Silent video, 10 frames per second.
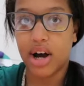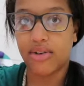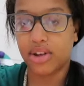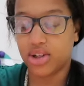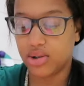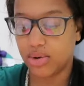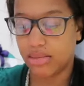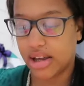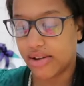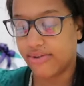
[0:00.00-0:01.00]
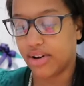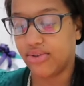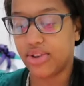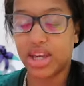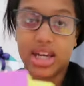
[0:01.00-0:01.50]
I really just want to make it fun
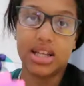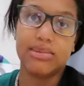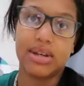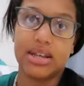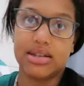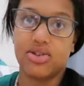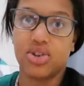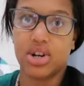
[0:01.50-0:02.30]
for the kids because this